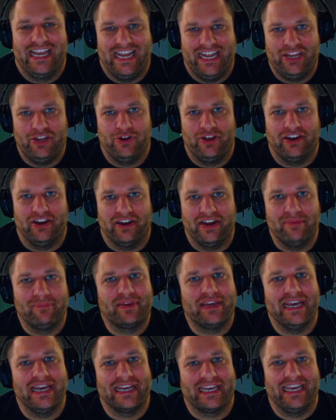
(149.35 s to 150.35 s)
You'll hear him
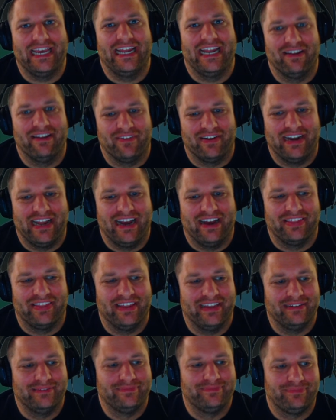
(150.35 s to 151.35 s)
kick in every now
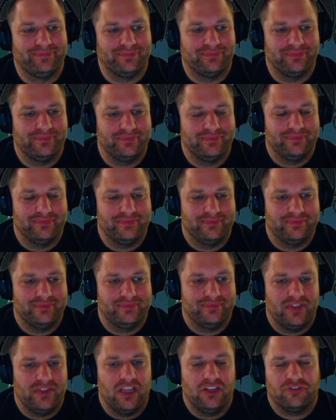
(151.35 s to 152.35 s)
and
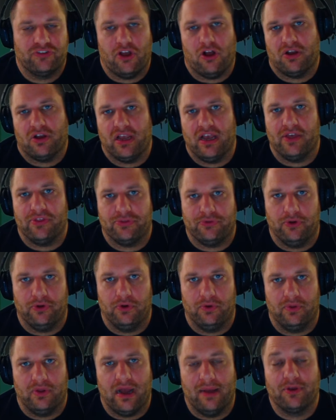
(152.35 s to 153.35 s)
then. So I'll cut through.
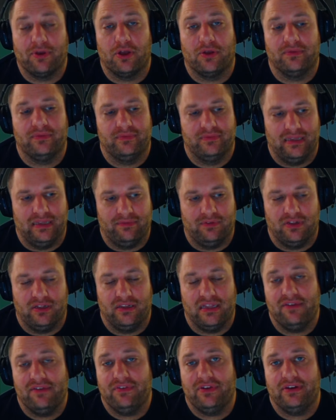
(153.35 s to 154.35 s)
I'm level
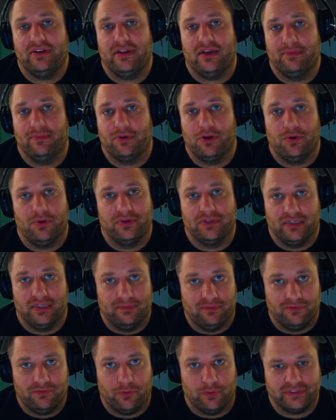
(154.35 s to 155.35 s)
11. I'm going to
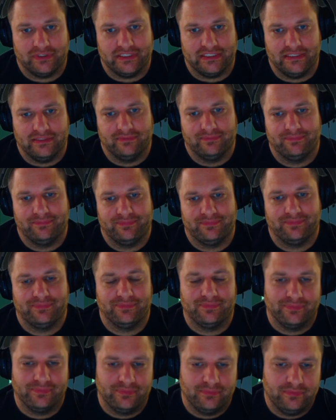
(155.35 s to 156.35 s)
level
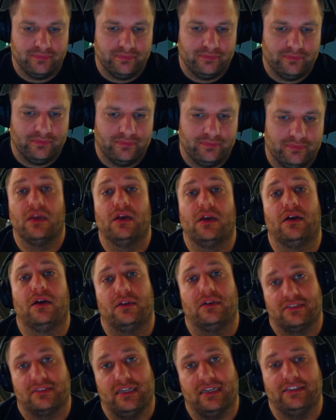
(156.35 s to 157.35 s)
14.
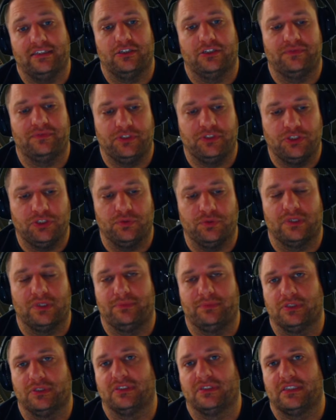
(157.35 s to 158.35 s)
On a side note, if you do want to
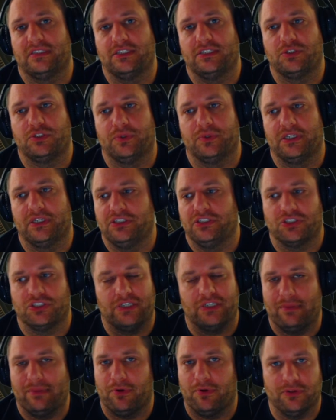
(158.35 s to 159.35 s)
build in Sanctuary, just
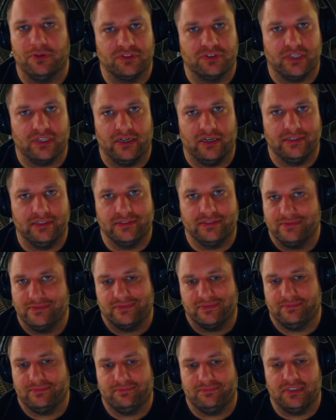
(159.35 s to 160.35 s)
scrap all those signs.
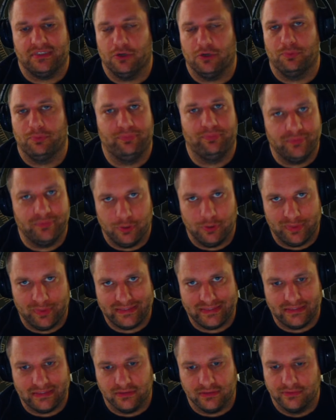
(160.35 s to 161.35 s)
No big
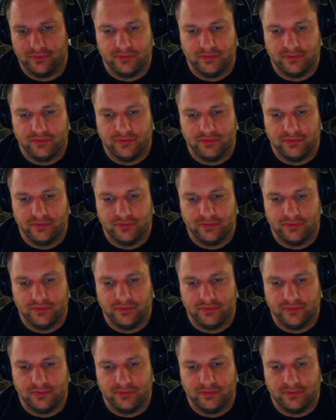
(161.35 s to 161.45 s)
deal.